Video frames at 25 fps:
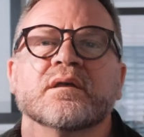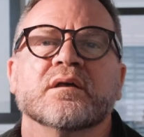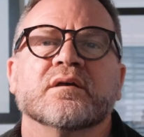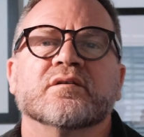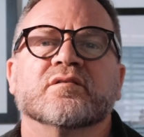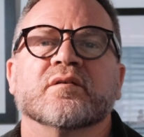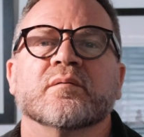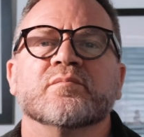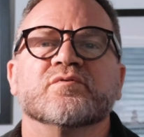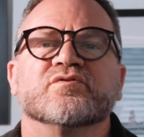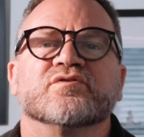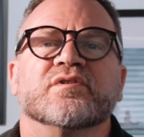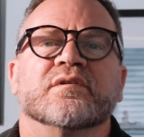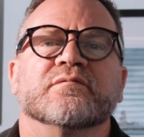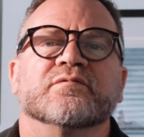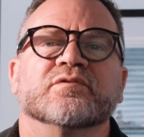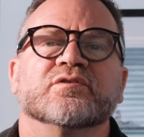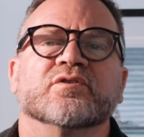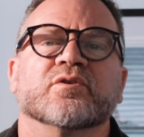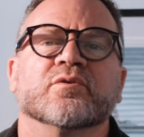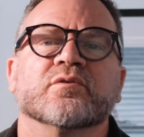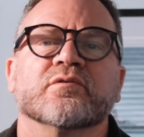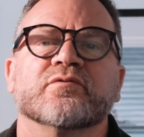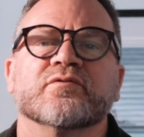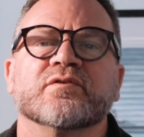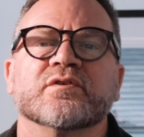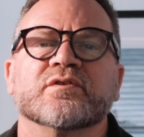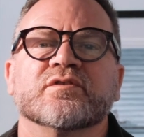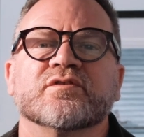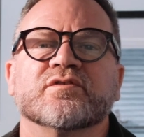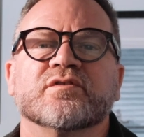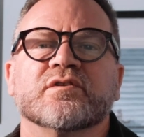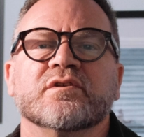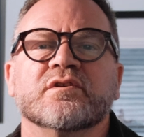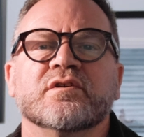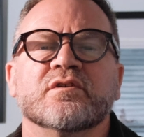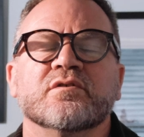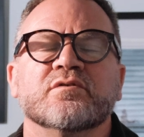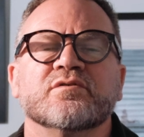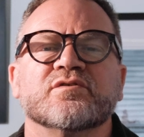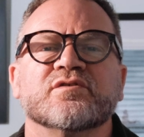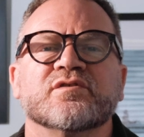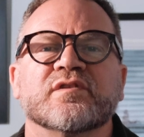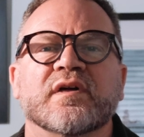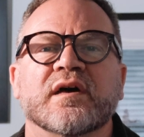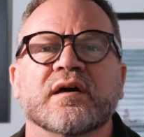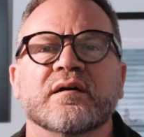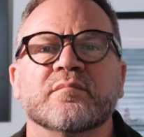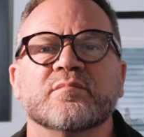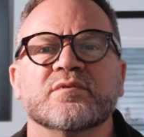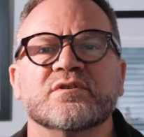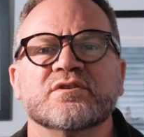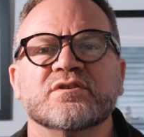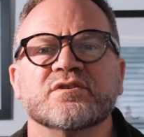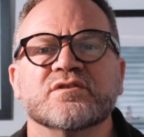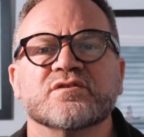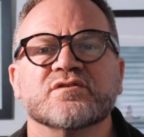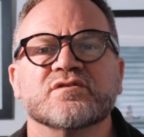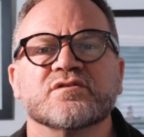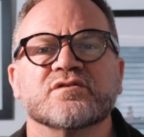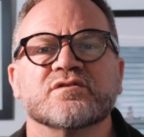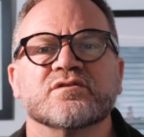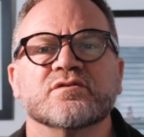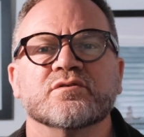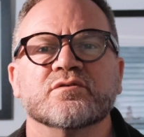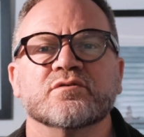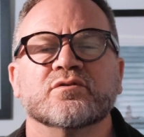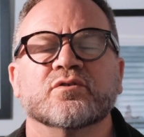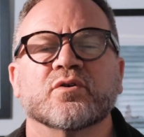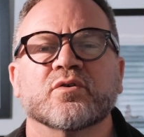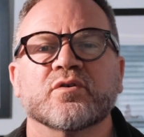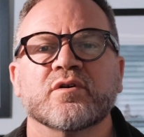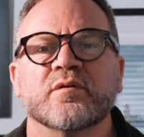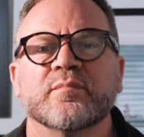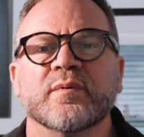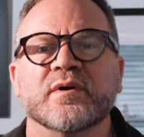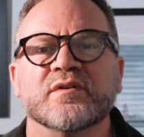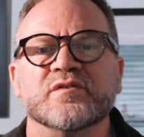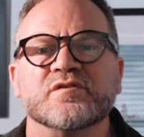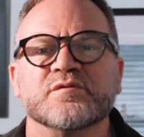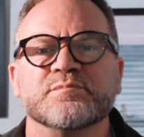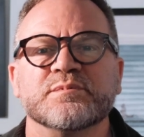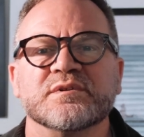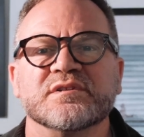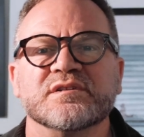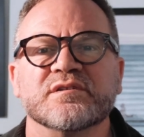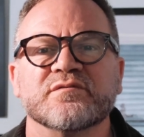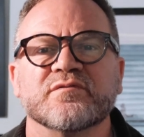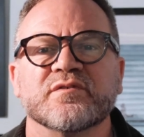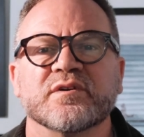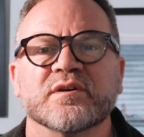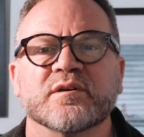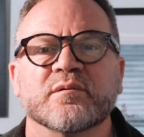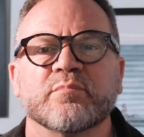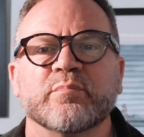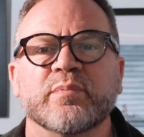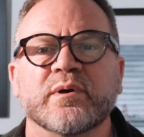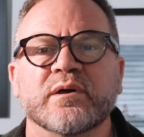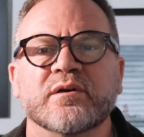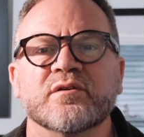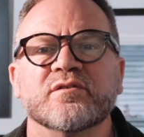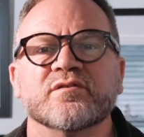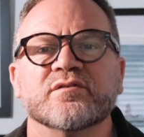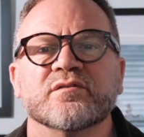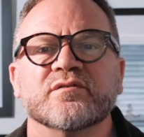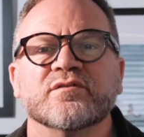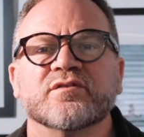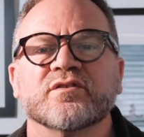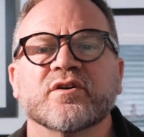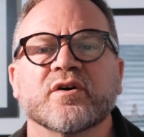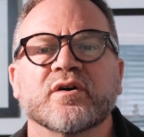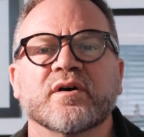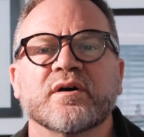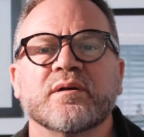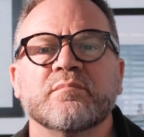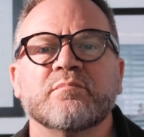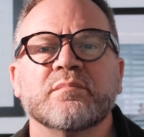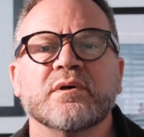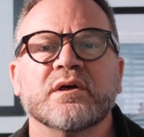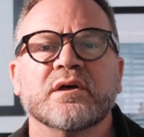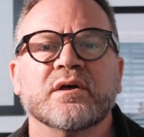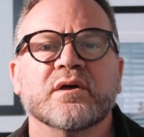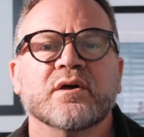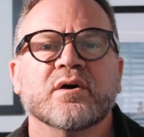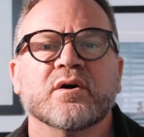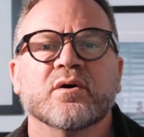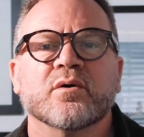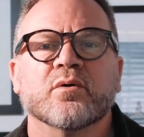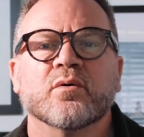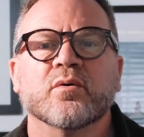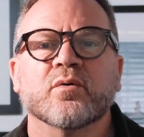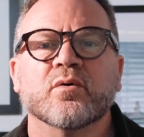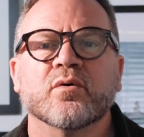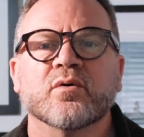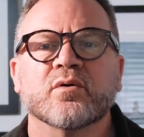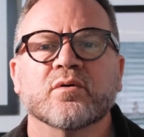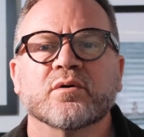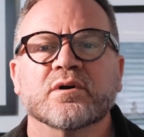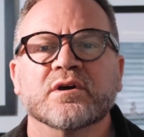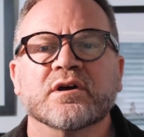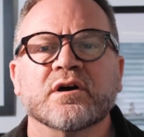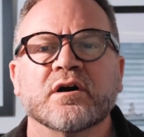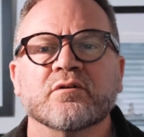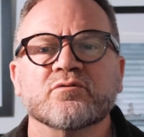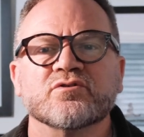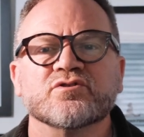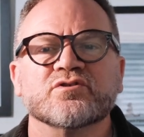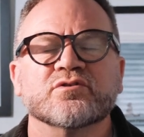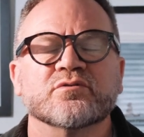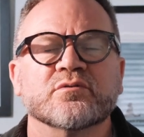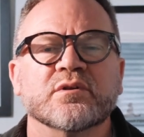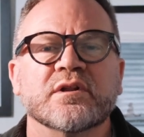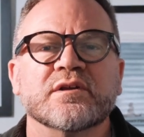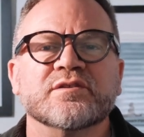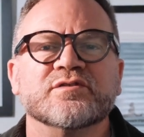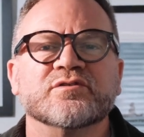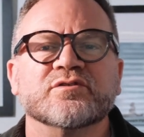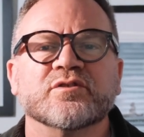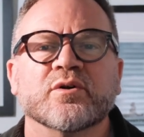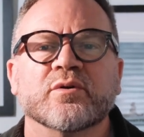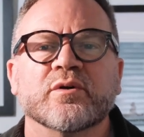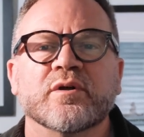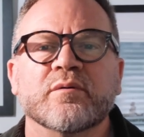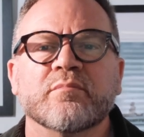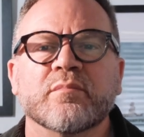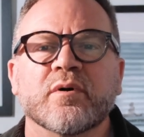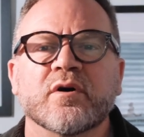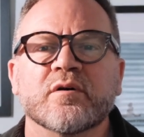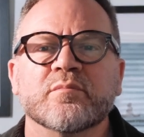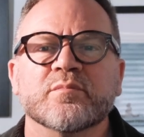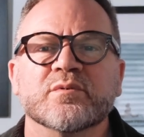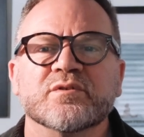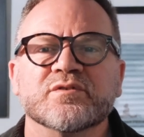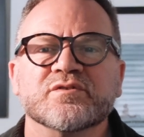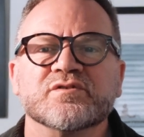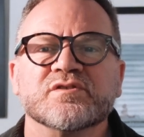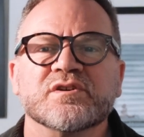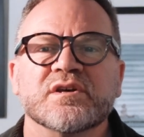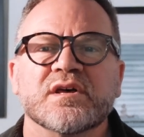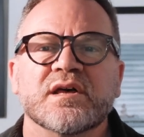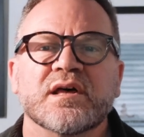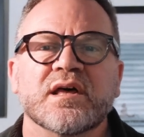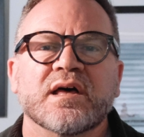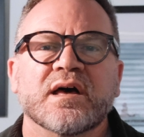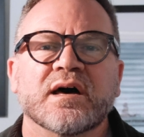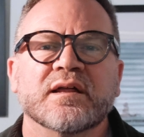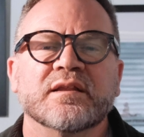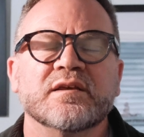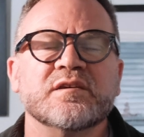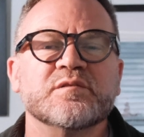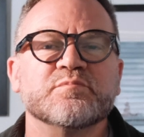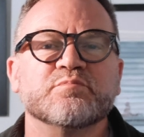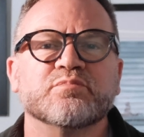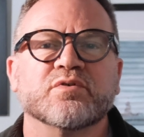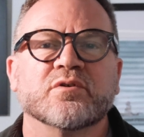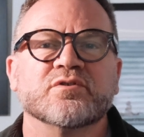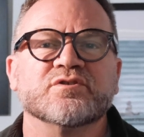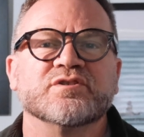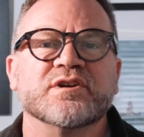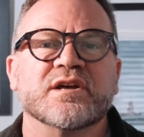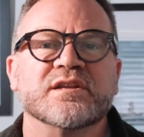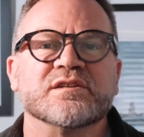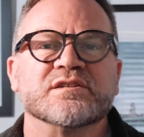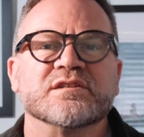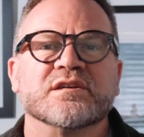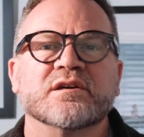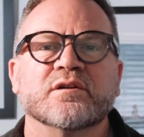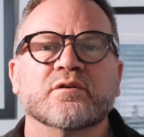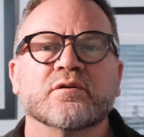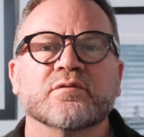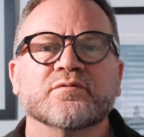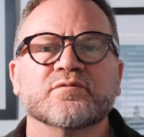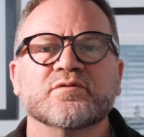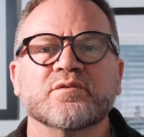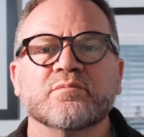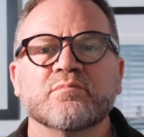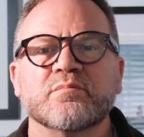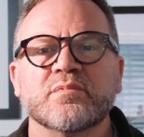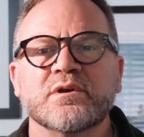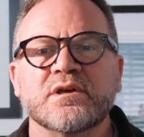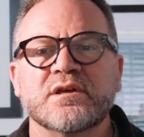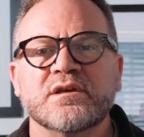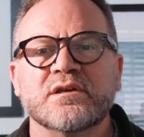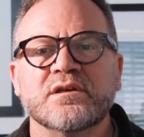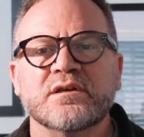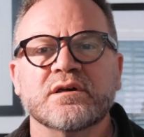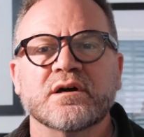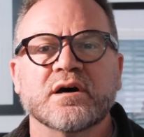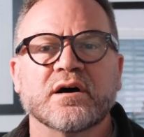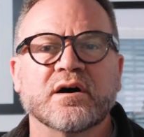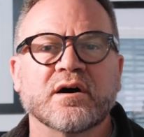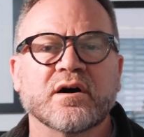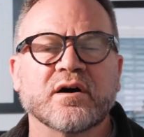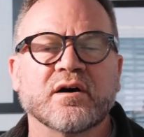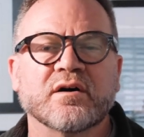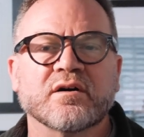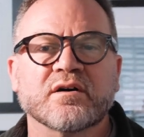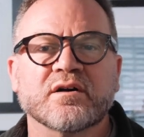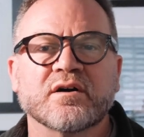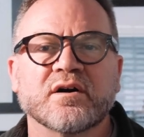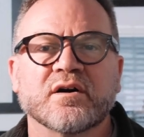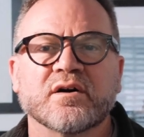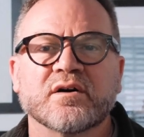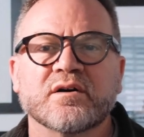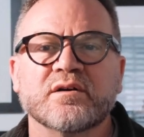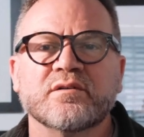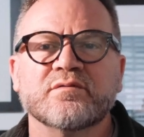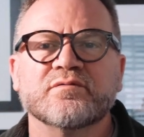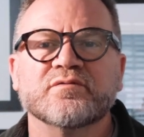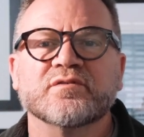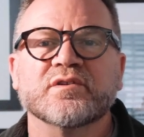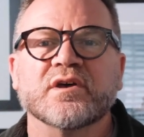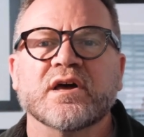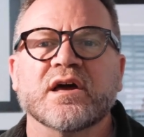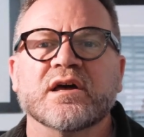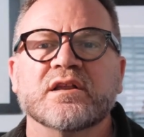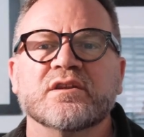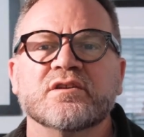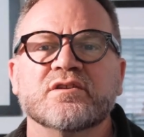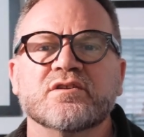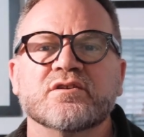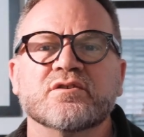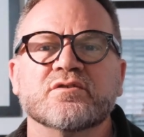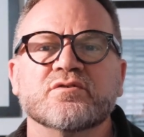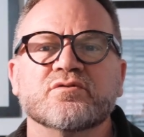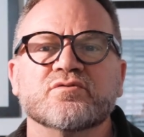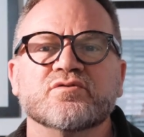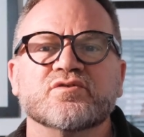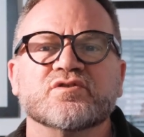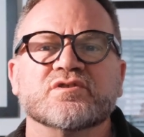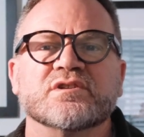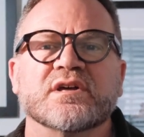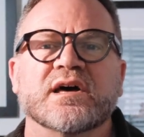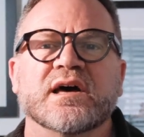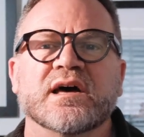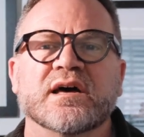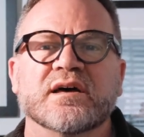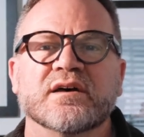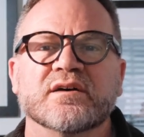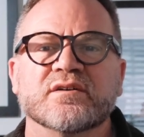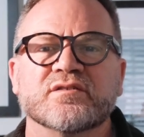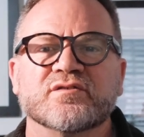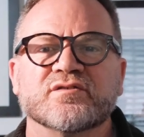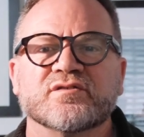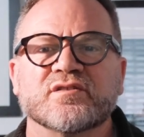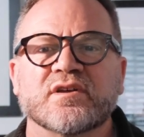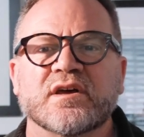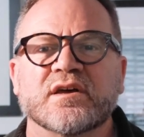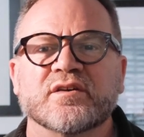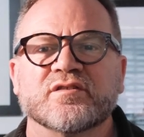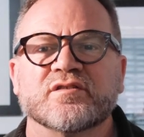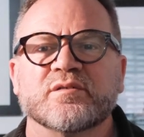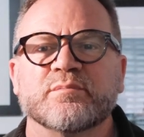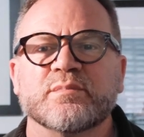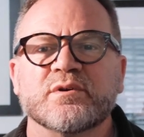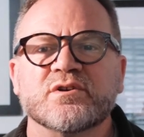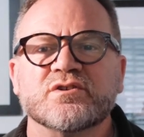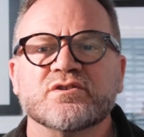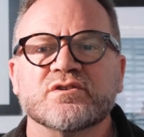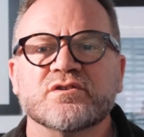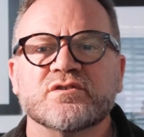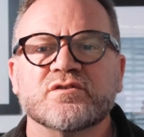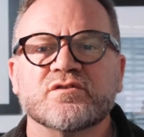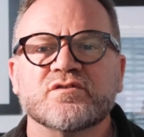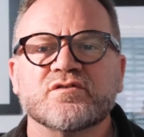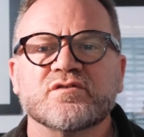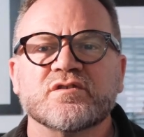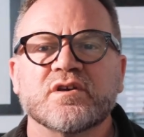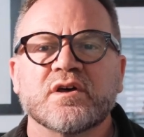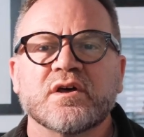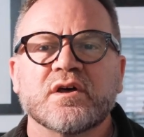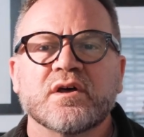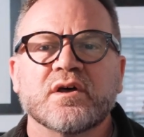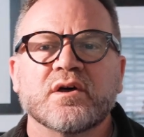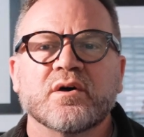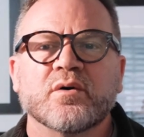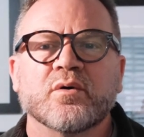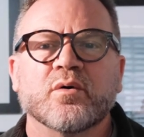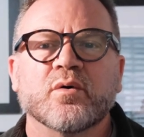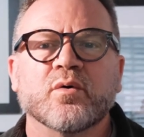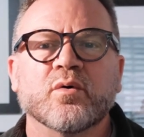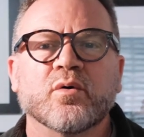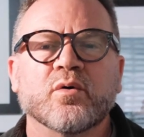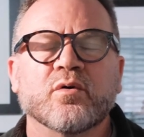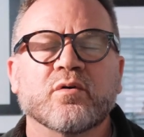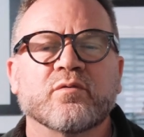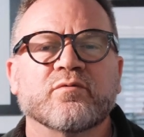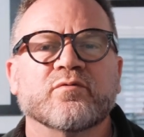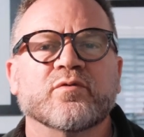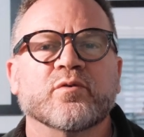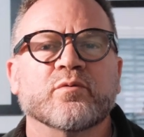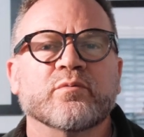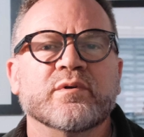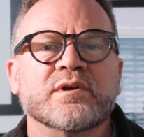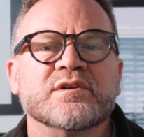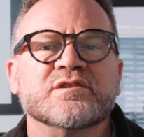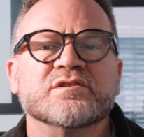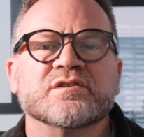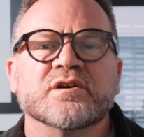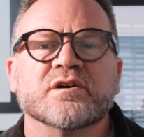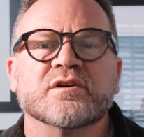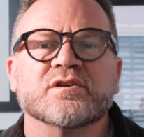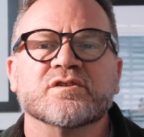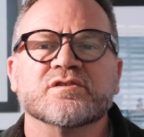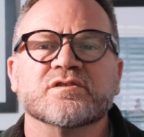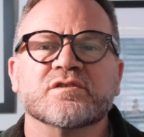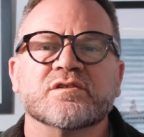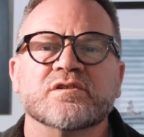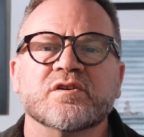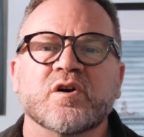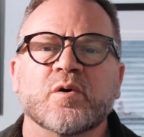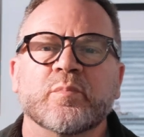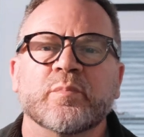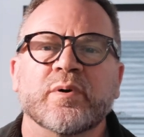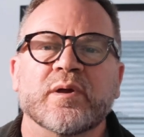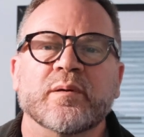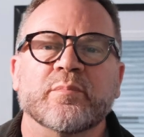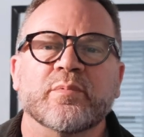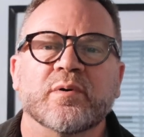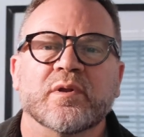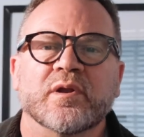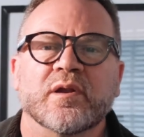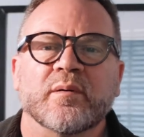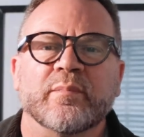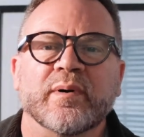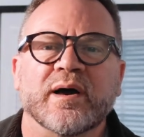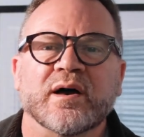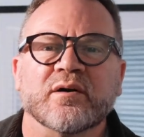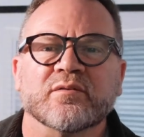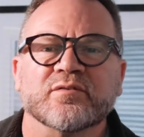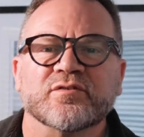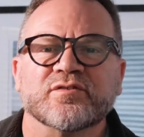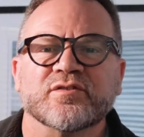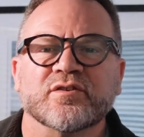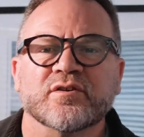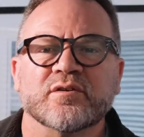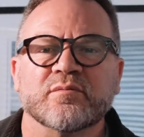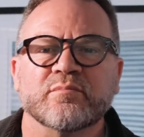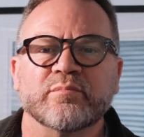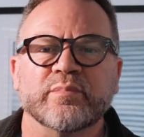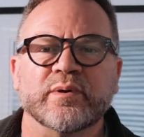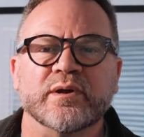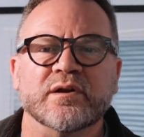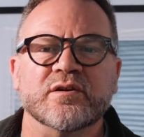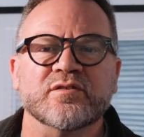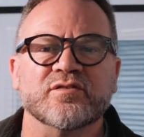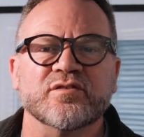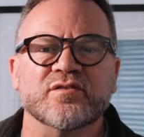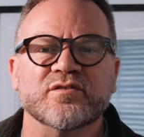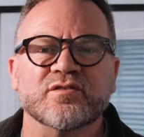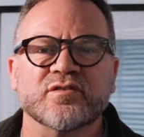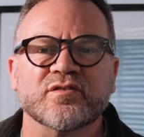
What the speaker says: Some street photographers use their images to document specific periods in time or cultural historic moments, and these projects can often be archived and used as exhibitions or for research to tell people about certain periods in